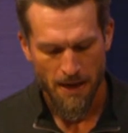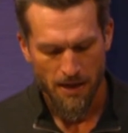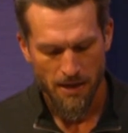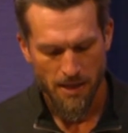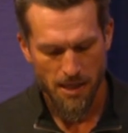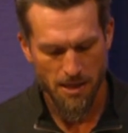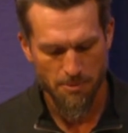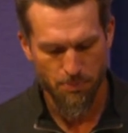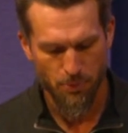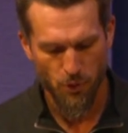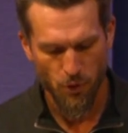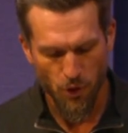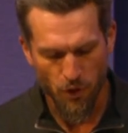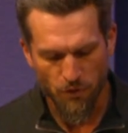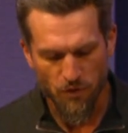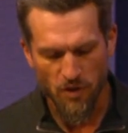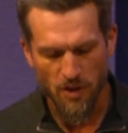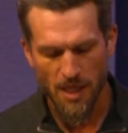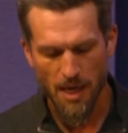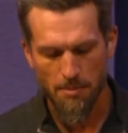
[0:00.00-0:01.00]
He
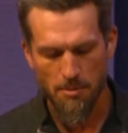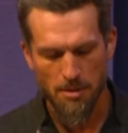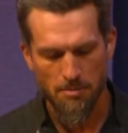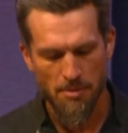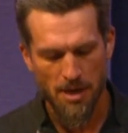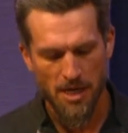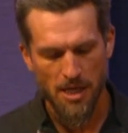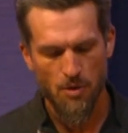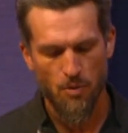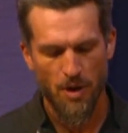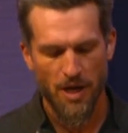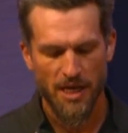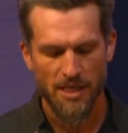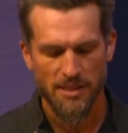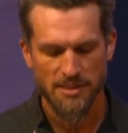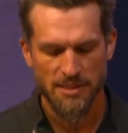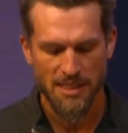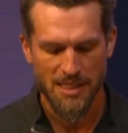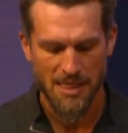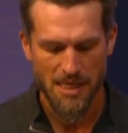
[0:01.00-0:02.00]
proved to them in many
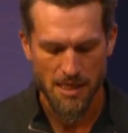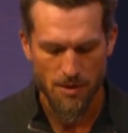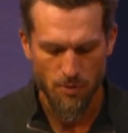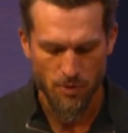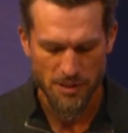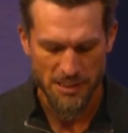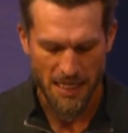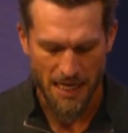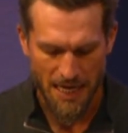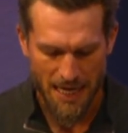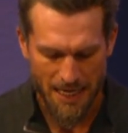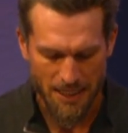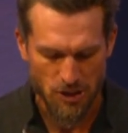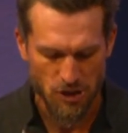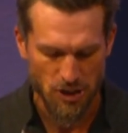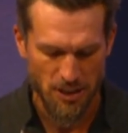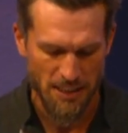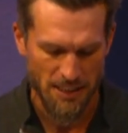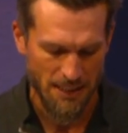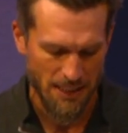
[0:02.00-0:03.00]
ways that he was
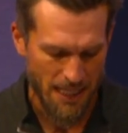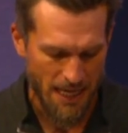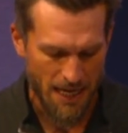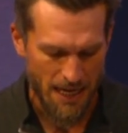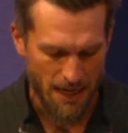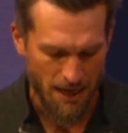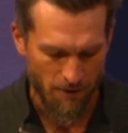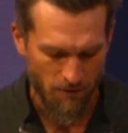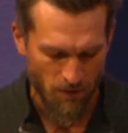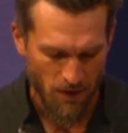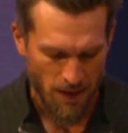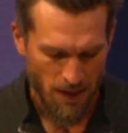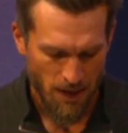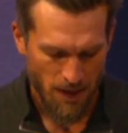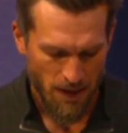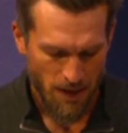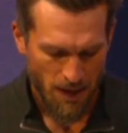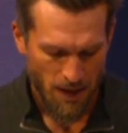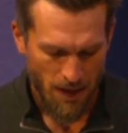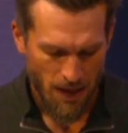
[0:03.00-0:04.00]
actually alive,
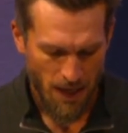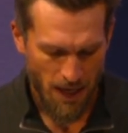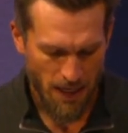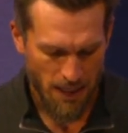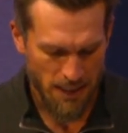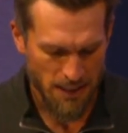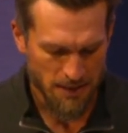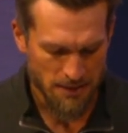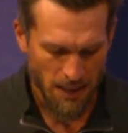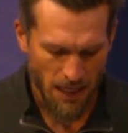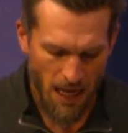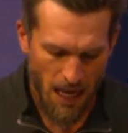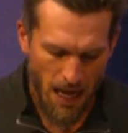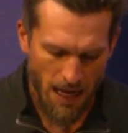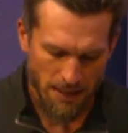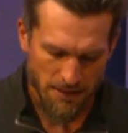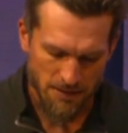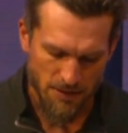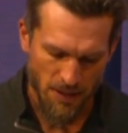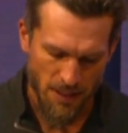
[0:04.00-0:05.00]
and he
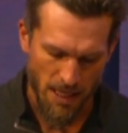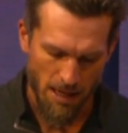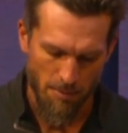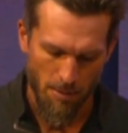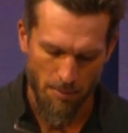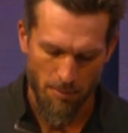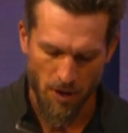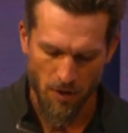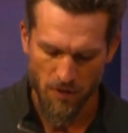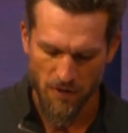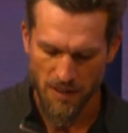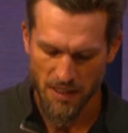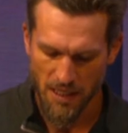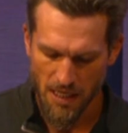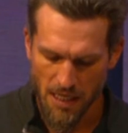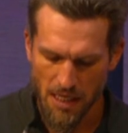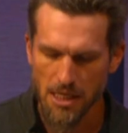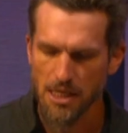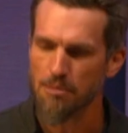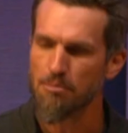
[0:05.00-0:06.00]
talked to them about the
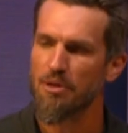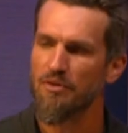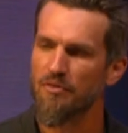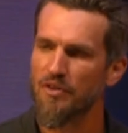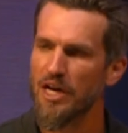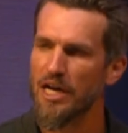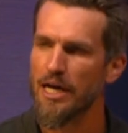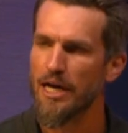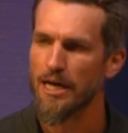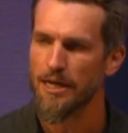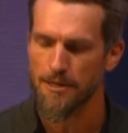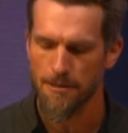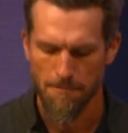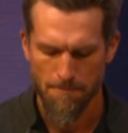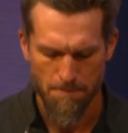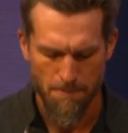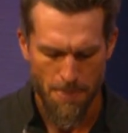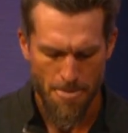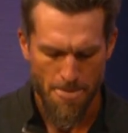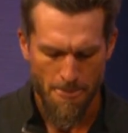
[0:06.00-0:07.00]
kingdom of God.
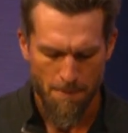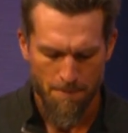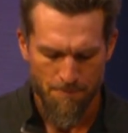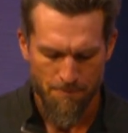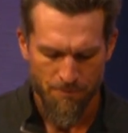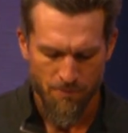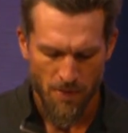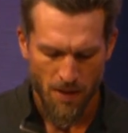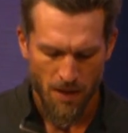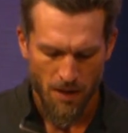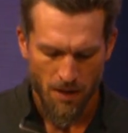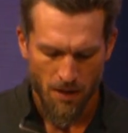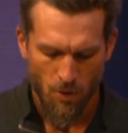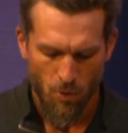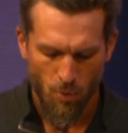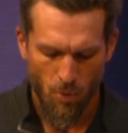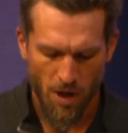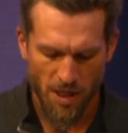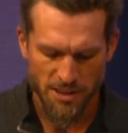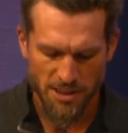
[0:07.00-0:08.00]

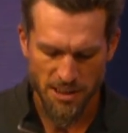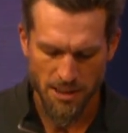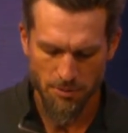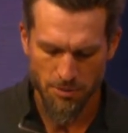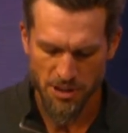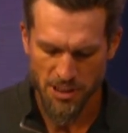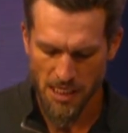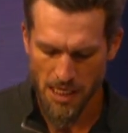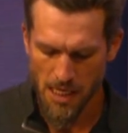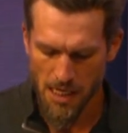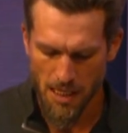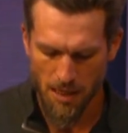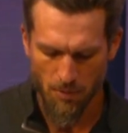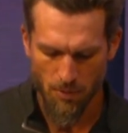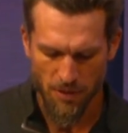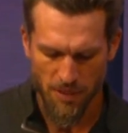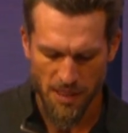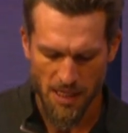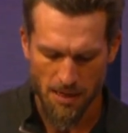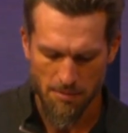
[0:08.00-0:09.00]
Once he was eating
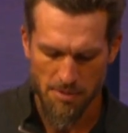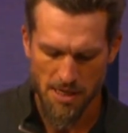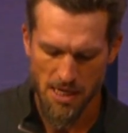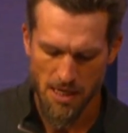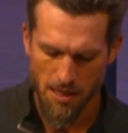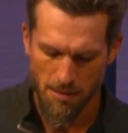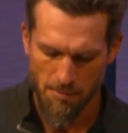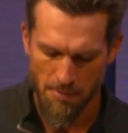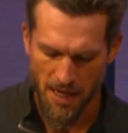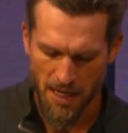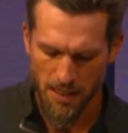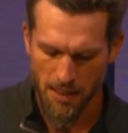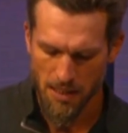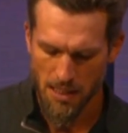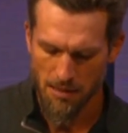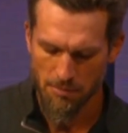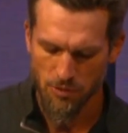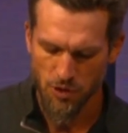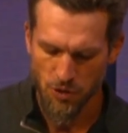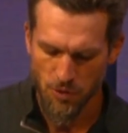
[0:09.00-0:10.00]
with them, he commanded
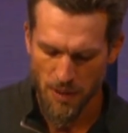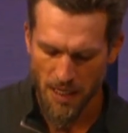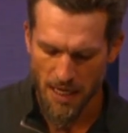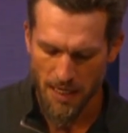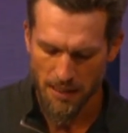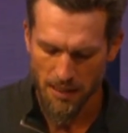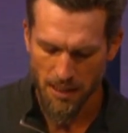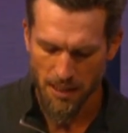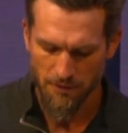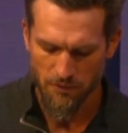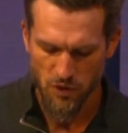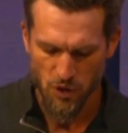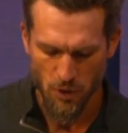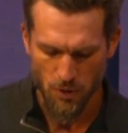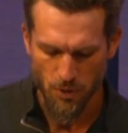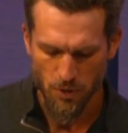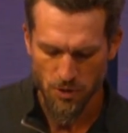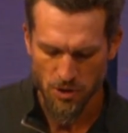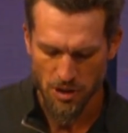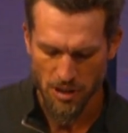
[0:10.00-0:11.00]
them, "Do not leave
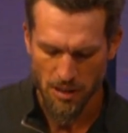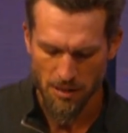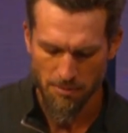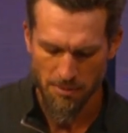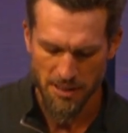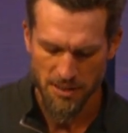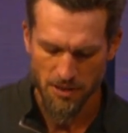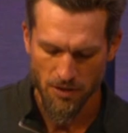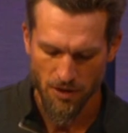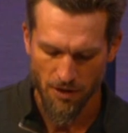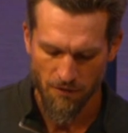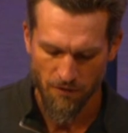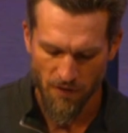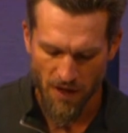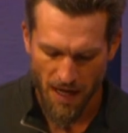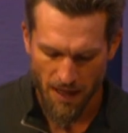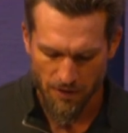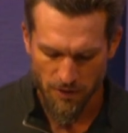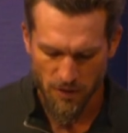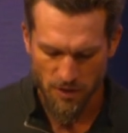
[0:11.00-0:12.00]
Jerusalem until the
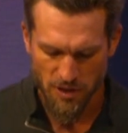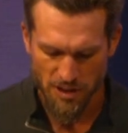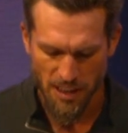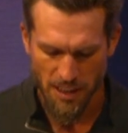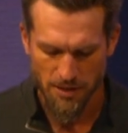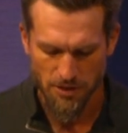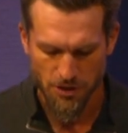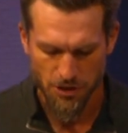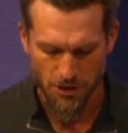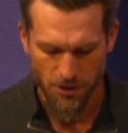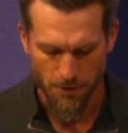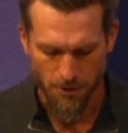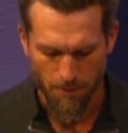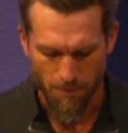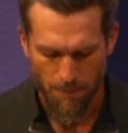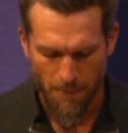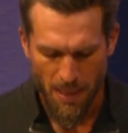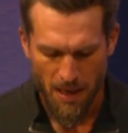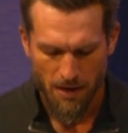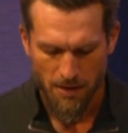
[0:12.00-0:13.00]
Father sends you
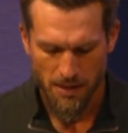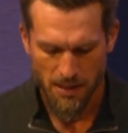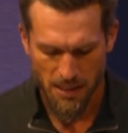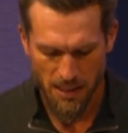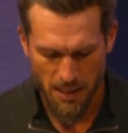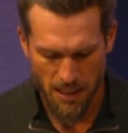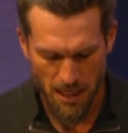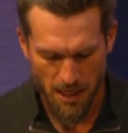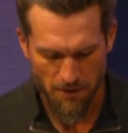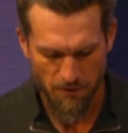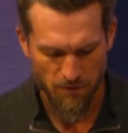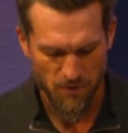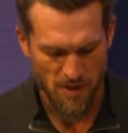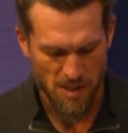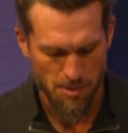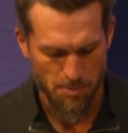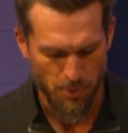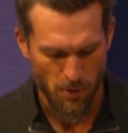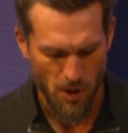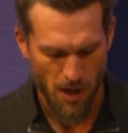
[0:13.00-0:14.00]
the gift
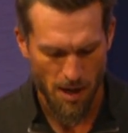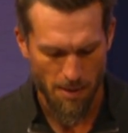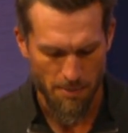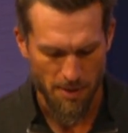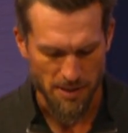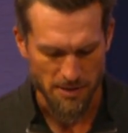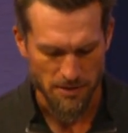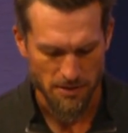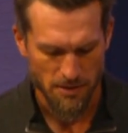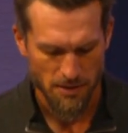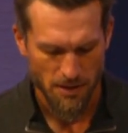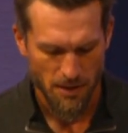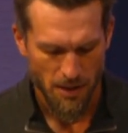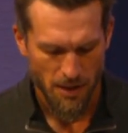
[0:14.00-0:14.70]
he promised.